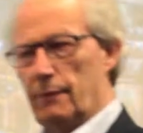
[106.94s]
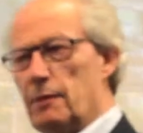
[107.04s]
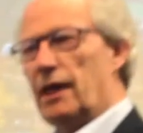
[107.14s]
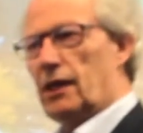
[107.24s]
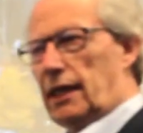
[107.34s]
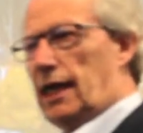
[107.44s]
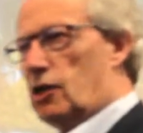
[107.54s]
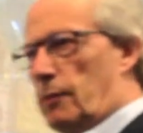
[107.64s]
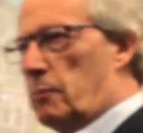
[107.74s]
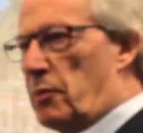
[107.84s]
me make the case
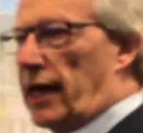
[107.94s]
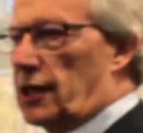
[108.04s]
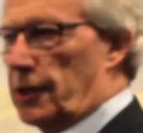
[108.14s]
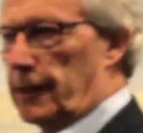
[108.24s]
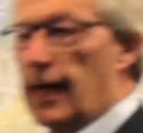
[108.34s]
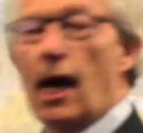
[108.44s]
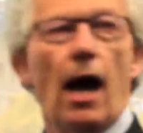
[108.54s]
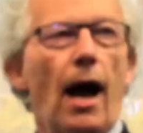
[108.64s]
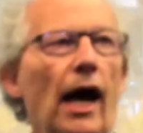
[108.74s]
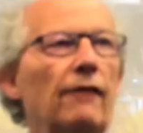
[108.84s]
about Brexit.
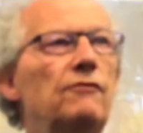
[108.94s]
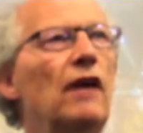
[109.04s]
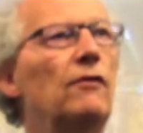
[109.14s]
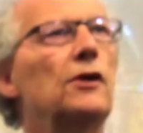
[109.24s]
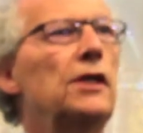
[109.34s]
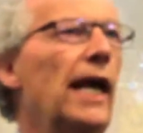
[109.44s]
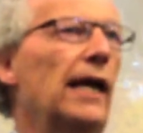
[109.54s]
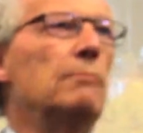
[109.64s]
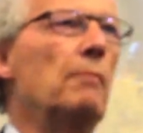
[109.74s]
I've never yet